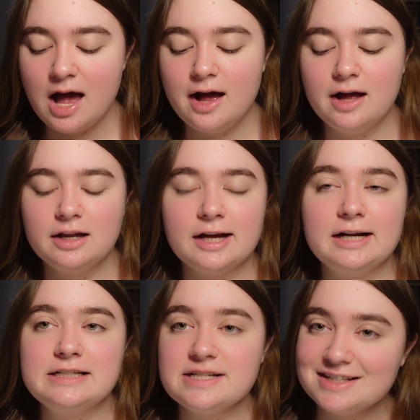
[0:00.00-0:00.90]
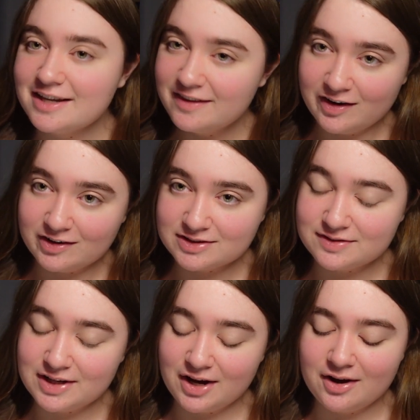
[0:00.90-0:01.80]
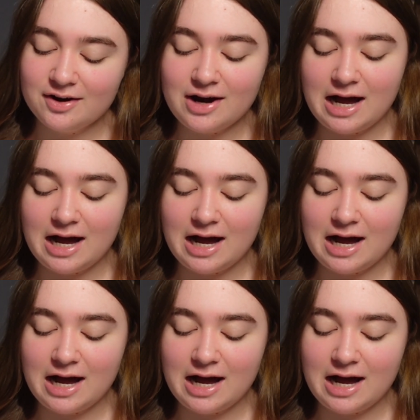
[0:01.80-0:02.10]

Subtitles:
Like I did in the last video,